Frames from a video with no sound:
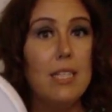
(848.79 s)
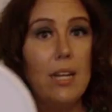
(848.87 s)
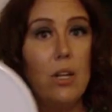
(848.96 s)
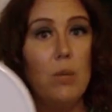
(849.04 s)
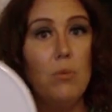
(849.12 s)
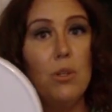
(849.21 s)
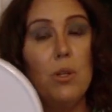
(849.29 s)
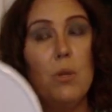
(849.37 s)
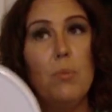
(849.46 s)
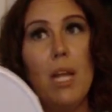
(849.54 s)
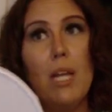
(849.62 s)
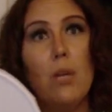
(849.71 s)
I know I'm going to
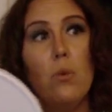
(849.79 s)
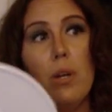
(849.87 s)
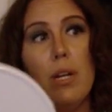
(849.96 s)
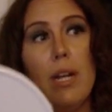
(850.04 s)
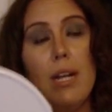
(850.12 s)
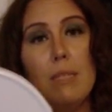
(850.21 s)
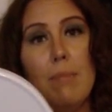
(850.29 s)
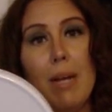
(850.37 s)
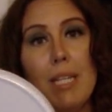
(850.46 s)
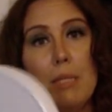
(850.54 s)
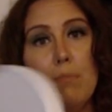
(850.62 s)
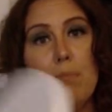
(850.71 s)
probably organize
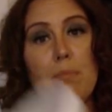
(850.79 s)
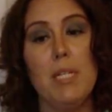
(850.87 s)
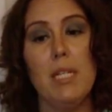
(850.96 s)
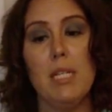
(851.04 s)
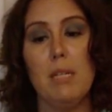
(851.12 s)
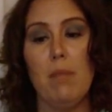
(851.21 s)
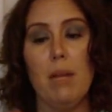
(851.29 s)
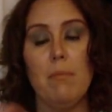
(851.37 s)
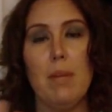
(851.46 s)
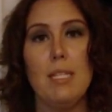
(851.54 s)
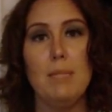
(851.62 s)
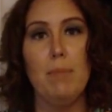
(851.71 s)
my, put it in like
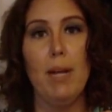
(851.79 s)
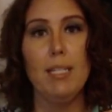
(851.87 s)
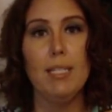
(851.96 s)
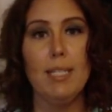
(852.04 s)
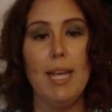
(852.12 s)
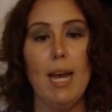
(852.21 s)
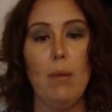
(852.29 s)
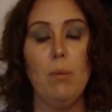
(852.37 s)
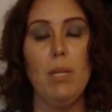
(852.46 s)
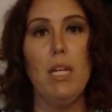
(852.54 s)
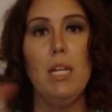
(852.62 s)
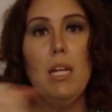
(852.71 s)
my spice
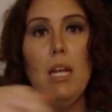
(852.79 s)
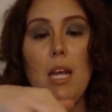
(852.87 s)
cabinet,